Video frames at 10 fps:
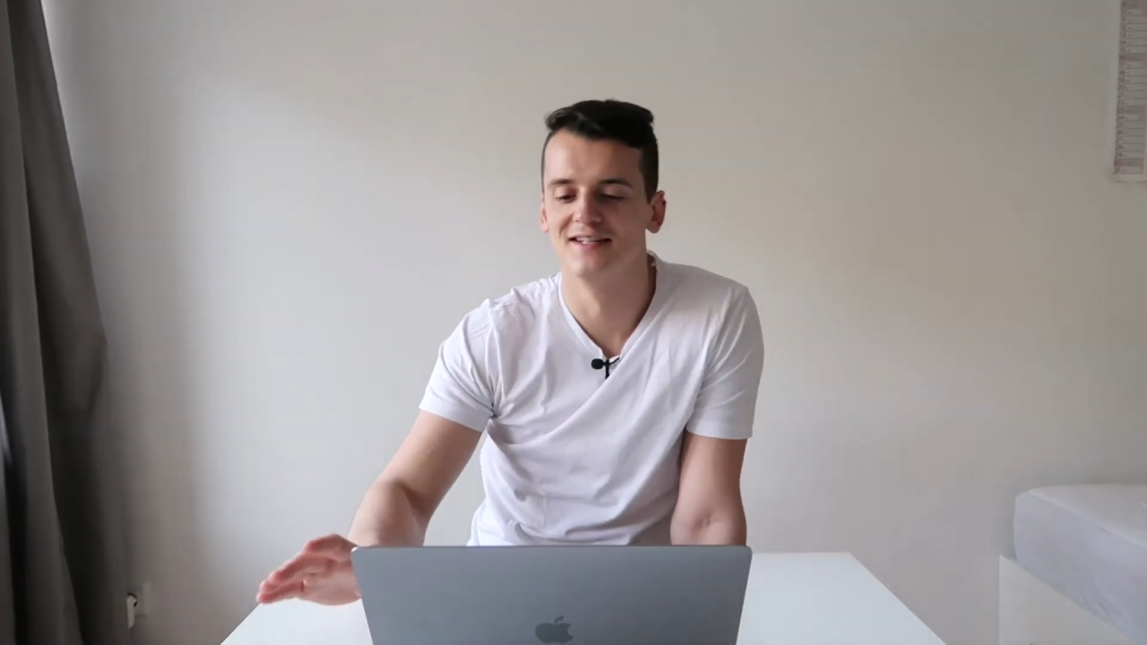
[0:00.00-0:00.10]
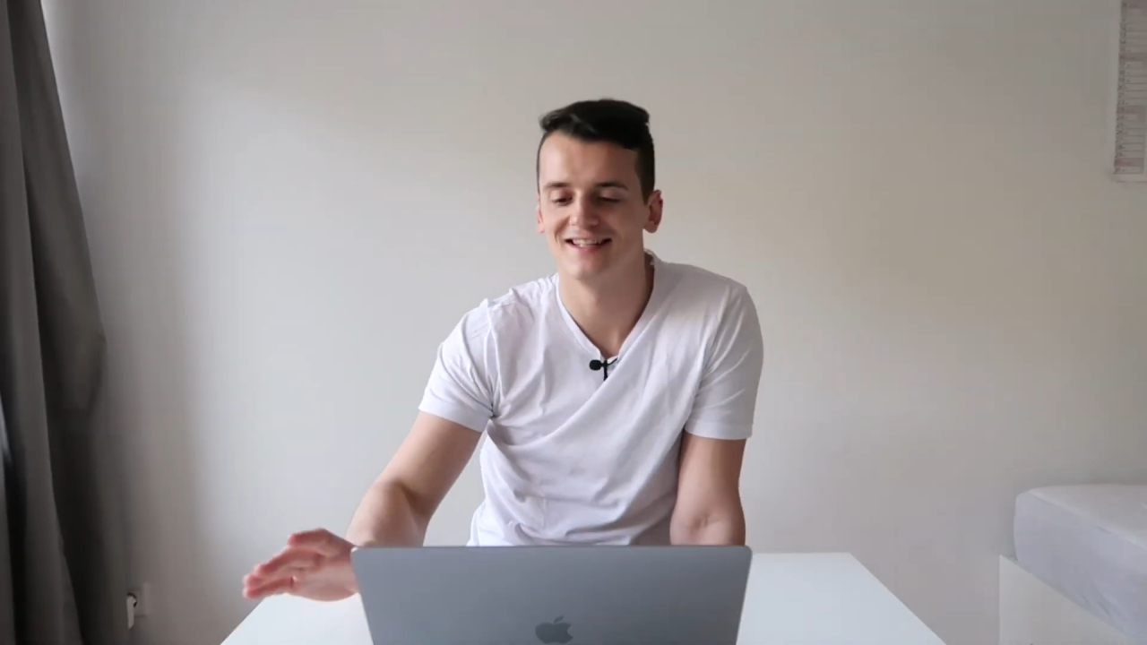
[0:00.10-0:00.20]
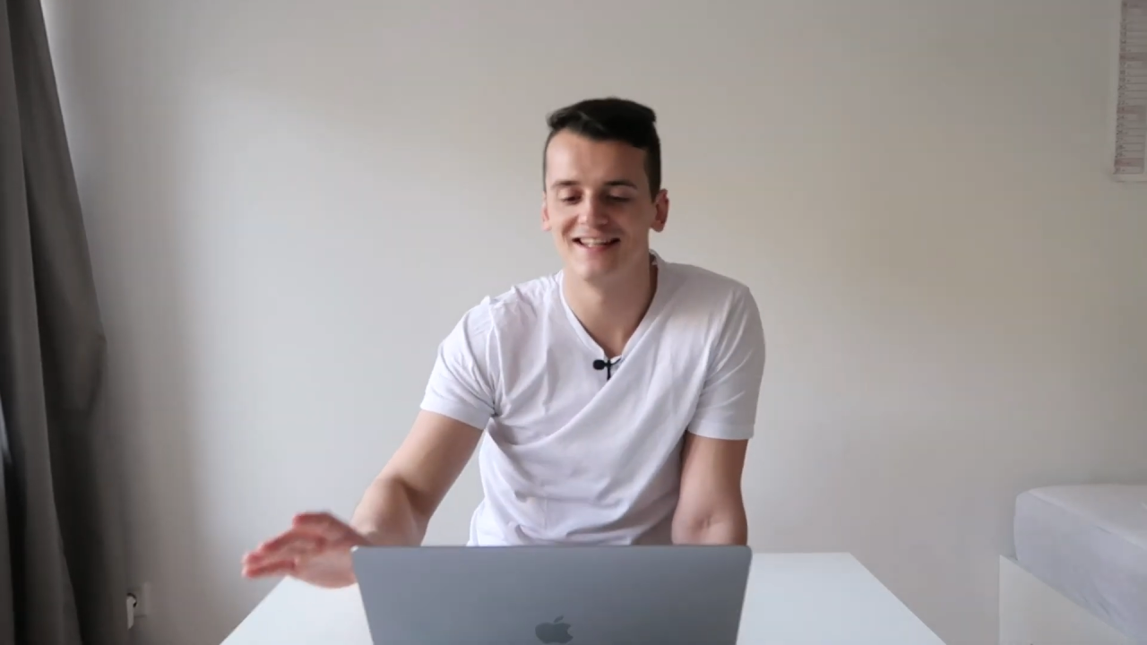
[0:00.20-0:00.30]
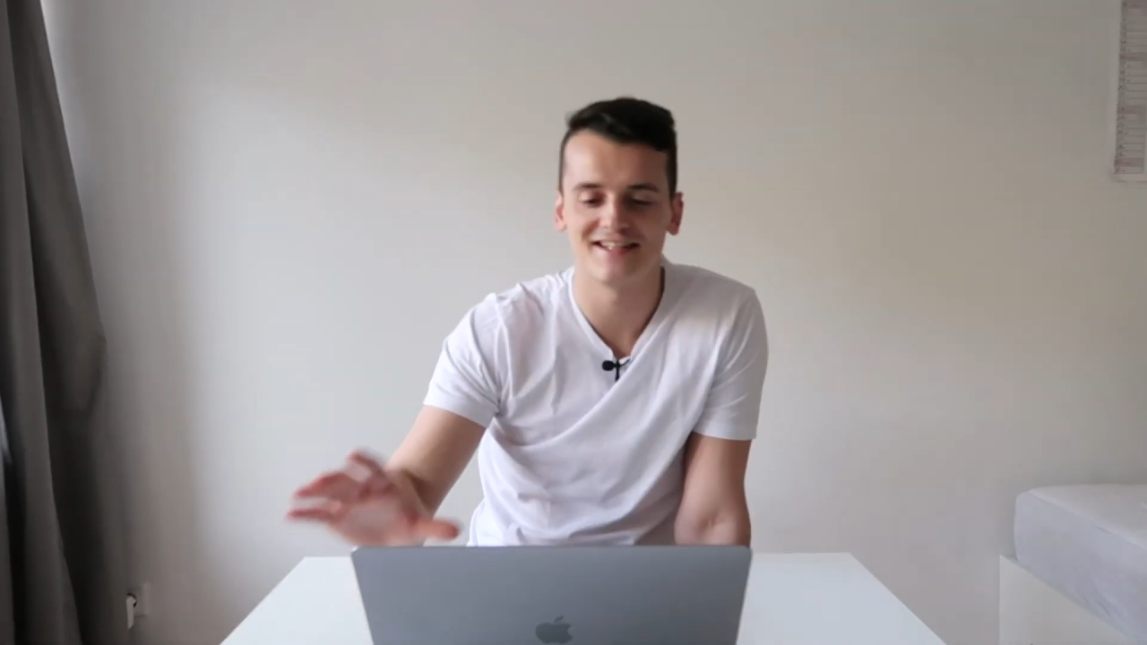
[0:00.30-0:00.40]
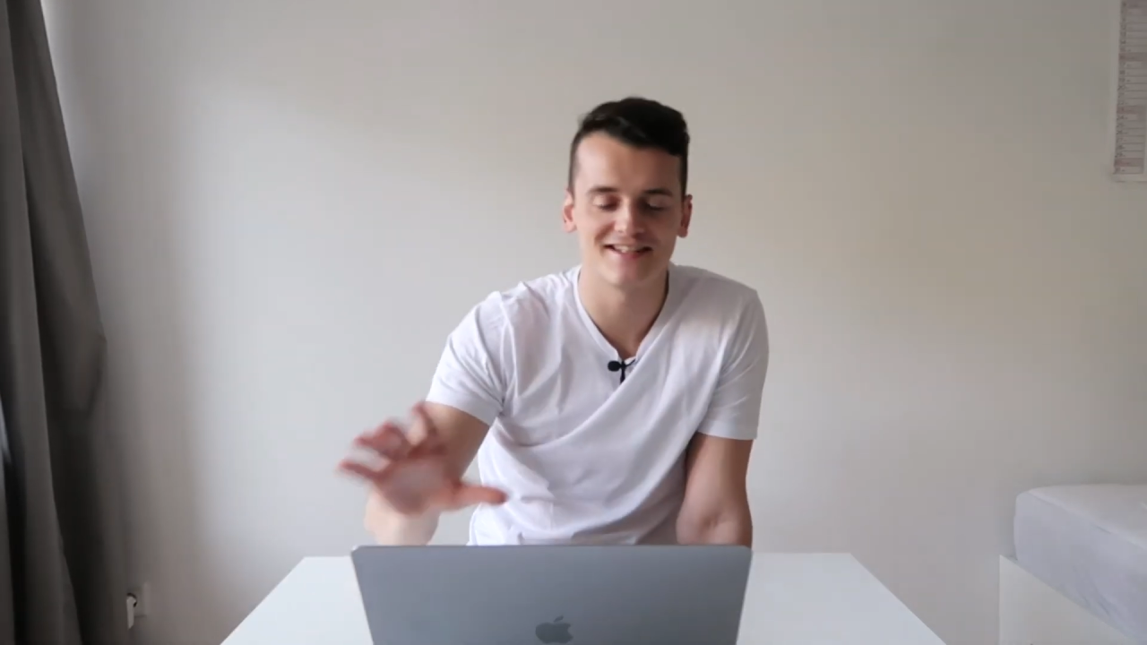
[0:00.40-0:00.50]

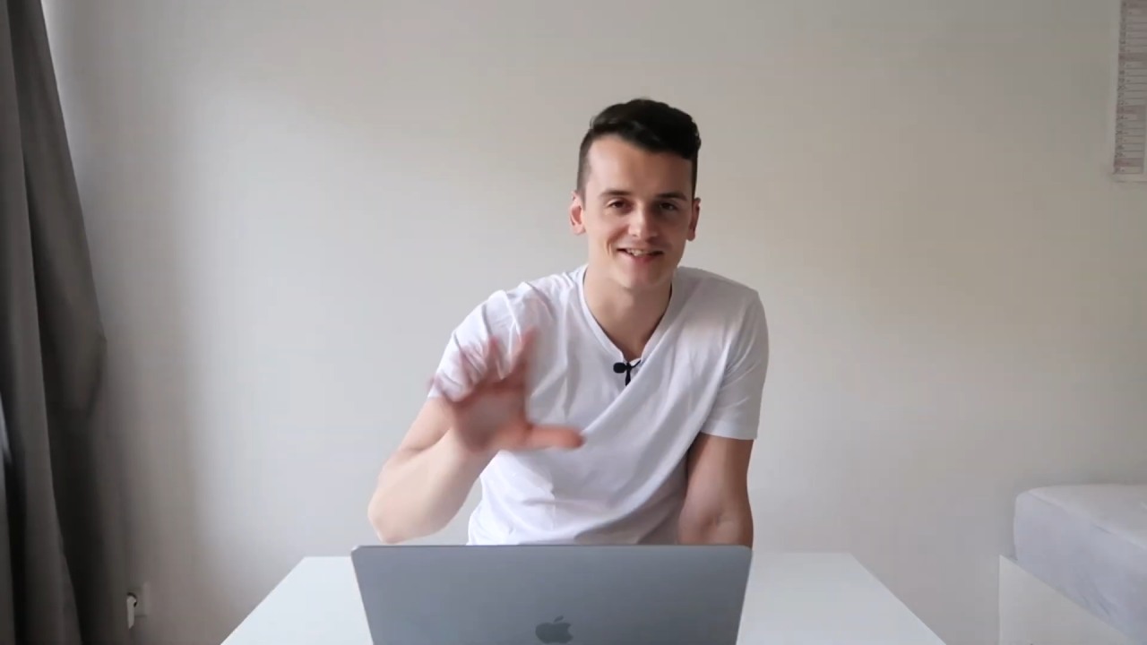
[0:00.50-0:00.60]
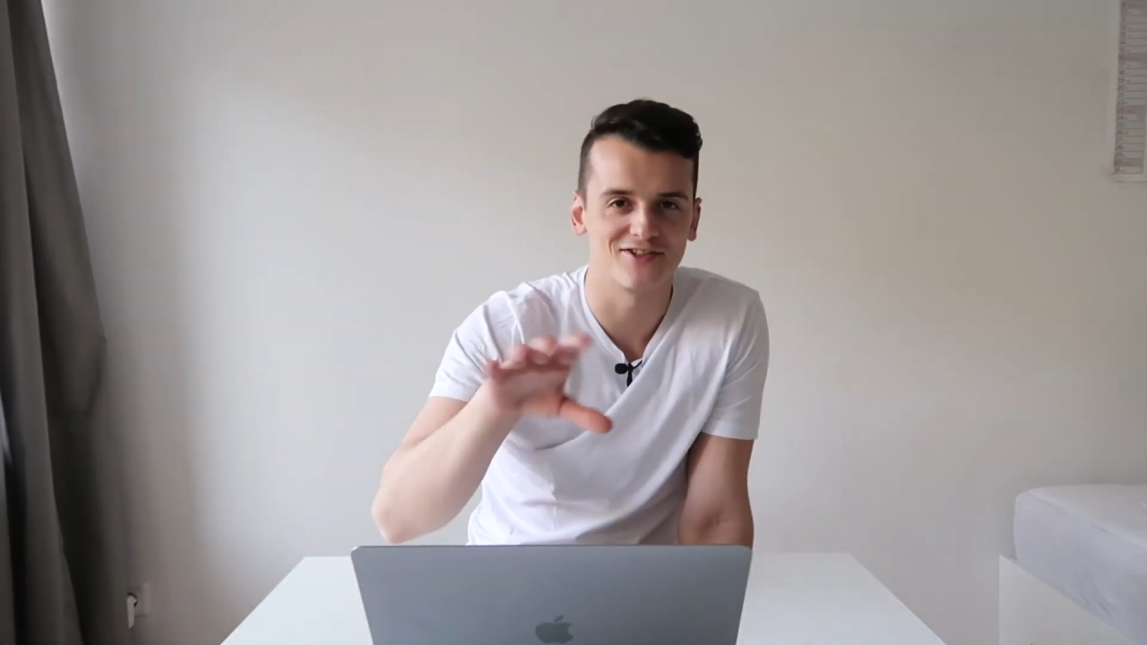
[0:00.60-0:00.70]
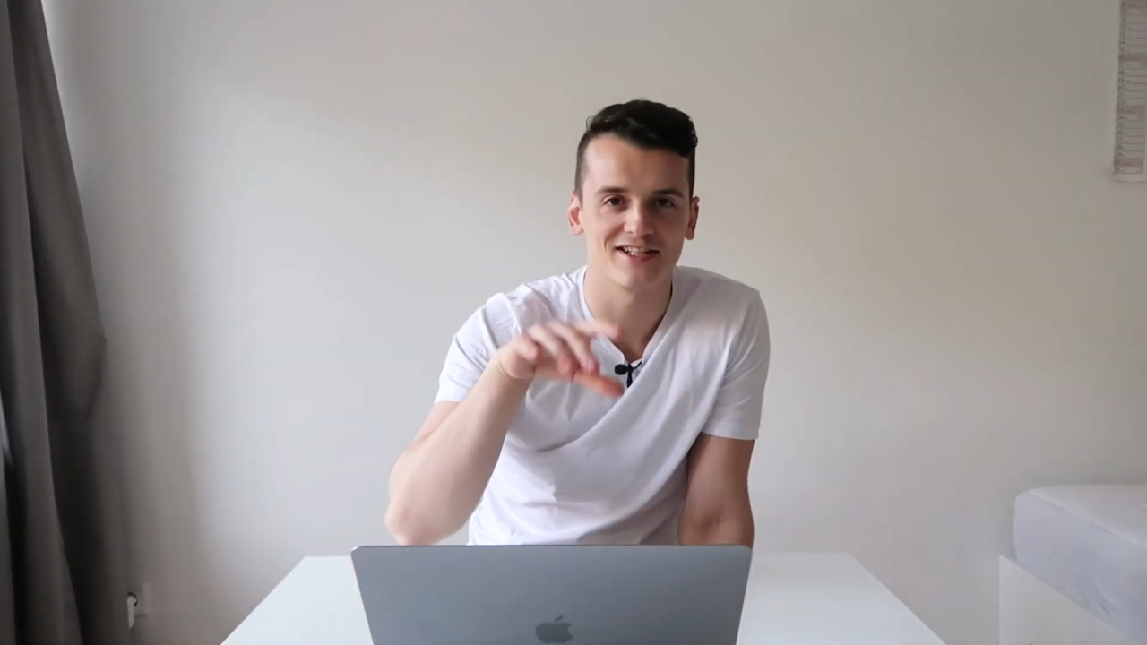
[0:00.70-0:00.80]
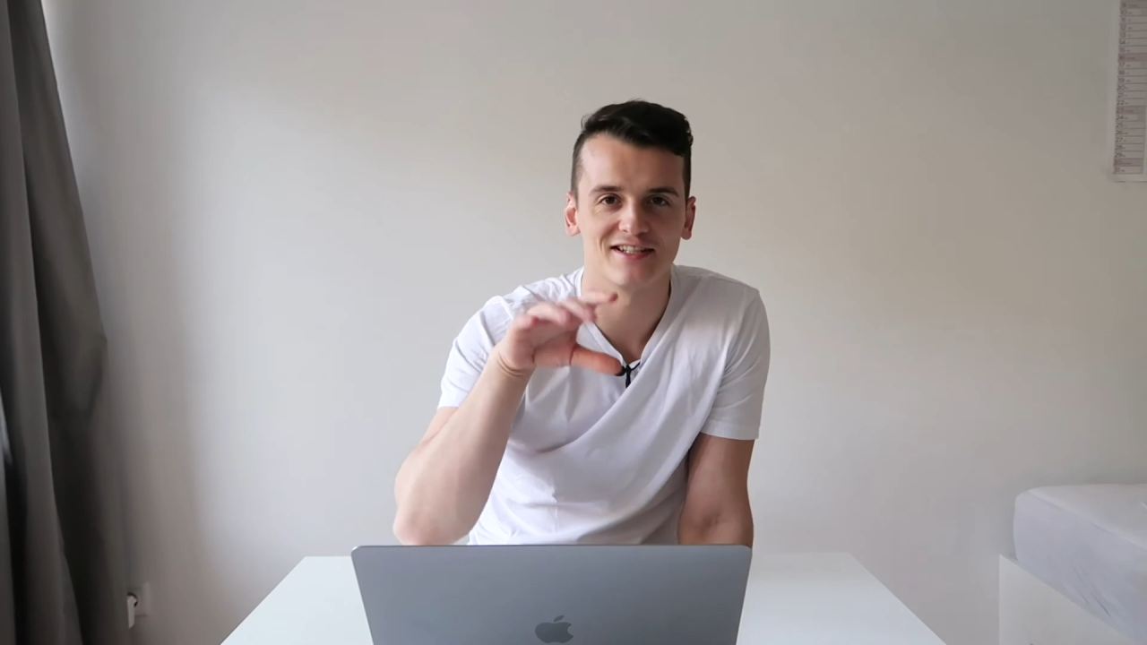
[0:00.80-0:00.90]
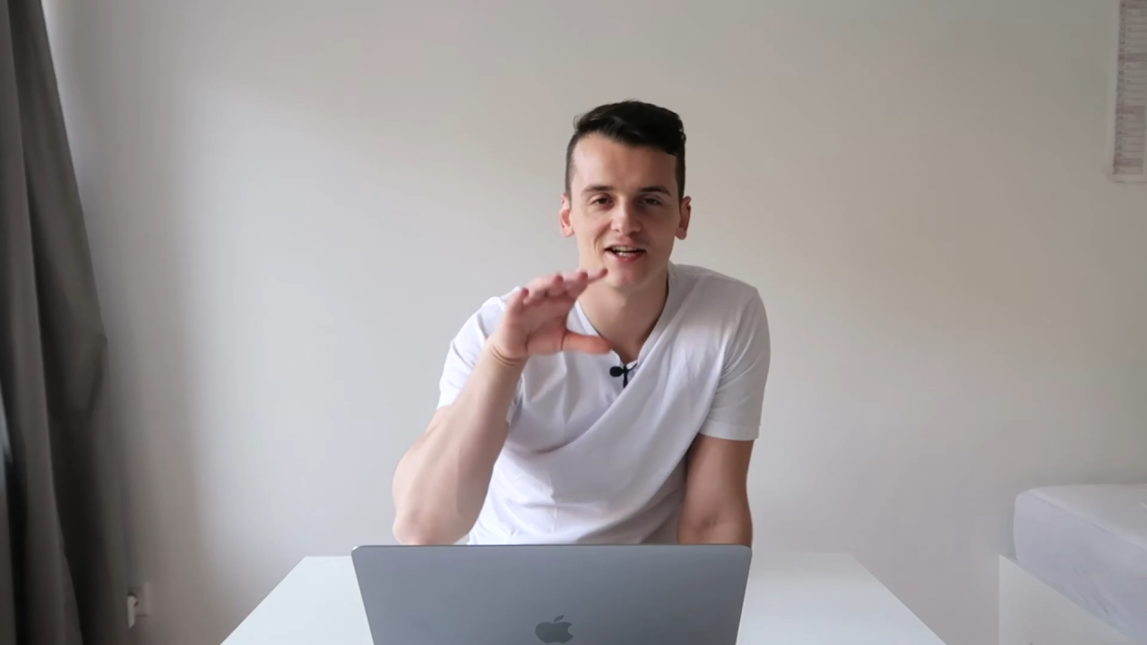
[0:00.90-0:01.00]
get
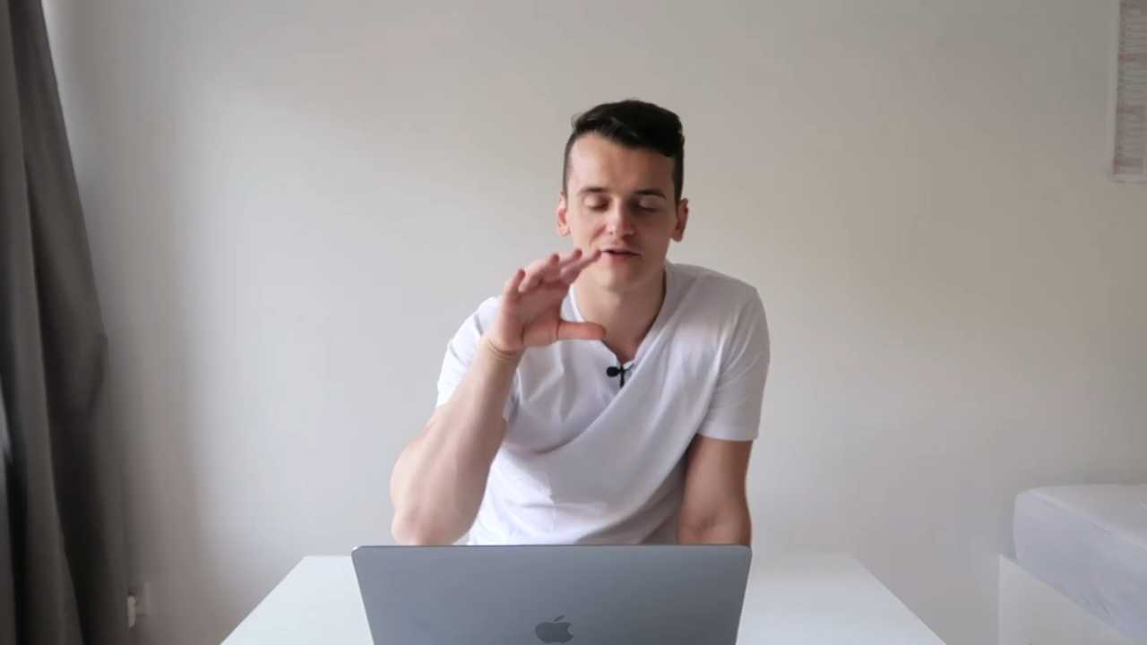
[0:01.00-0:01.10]
distracted